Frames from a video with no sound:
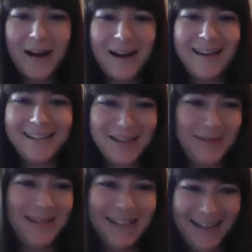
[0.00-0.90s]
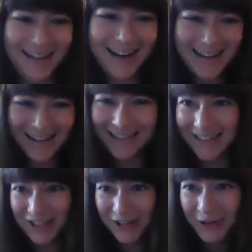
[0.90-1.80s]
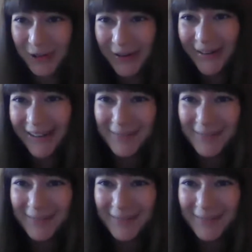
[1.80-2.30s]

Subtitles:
Sorry, excuse me a second. I need a tissue.